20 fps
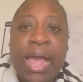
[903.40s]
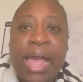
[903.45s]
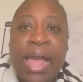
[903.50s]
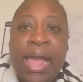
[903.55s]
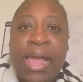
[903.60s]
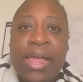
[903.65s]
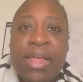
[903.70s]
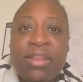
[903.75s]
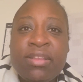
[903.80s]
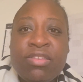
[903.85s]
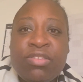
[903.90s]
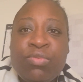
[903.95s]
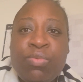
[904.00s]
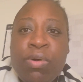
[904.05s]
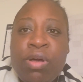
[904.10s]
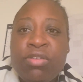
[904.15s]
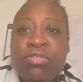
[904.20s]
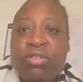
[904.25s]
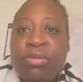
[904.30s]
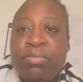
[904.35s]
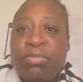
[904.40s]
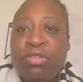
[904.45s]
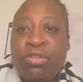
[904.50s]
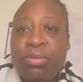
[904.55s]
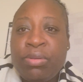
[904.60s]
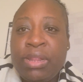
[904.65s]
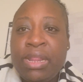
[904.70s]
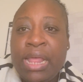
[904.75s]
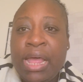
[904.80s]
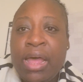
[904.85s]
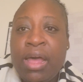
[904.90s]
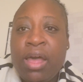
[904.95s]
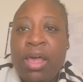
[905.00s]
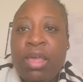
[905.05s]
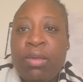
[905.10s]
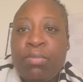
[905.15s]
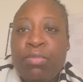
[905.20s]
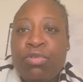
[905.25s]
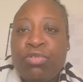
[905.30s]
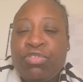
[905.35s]
And whilst I'm doing that,
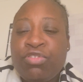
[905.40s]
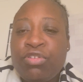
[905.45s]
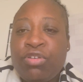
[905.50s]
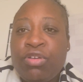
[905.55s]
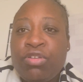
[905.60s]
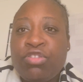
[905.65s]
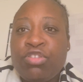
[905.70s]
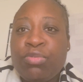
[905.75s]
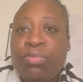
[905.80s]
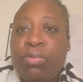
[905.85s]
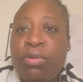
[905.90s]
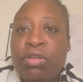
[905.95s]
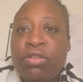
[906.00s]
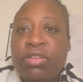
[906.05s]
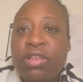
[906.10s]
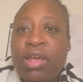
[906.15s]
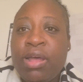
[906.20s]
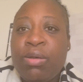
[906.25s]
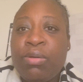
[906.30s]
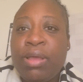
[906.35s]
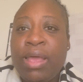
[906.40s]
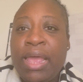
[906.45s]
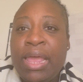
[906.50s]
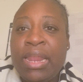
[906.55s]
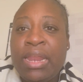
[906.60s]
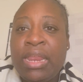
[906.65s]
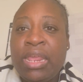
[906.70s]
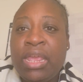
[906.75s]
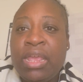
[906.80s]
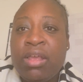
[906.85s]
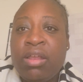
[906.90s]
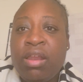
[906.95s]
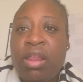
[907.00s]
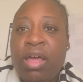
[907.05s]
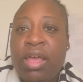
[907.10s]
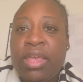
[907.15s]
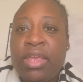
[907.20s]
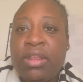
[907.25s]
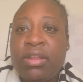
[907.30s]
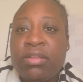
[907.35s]
I'm also going to plot out any
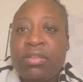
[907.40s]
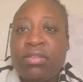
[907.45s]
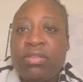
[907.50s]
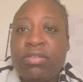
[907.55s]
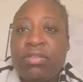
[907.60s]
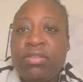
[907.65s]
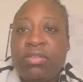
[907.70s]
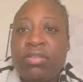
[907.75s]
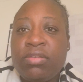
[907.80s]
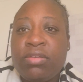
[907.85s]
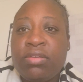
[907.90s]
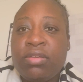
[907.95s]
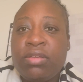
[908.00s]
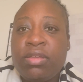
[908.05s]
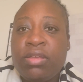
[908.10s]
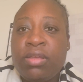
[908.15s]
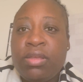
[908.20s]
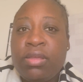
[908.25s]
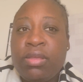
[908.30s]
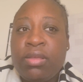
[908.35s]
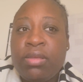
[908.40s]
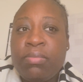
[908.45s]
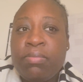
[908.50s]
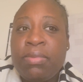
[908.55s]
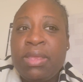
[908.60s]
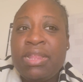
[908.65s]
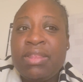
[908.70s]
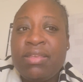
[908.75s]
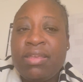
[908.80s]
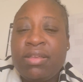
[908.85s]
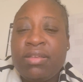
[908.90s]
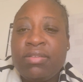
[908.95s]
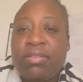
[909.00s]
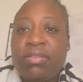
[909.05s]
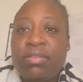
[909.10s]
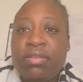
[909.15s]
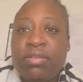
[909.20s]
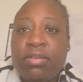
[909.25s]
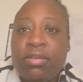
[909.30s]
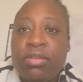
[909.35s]
client
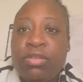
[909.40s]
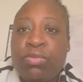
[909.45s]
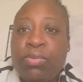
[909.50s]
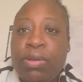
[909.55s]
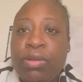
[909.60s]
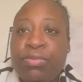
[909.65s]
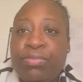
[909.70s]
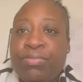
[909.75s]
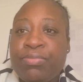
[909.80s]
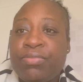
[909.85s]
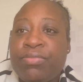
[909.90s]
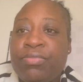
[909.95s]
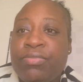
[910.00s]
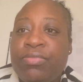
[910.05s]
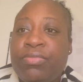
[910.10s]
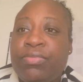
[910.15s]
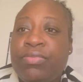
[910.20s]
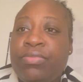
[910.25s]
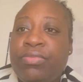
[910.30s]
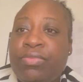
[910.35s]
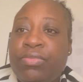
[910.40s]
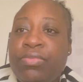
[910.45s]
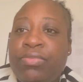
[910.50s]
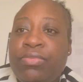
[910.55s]
meetings as well.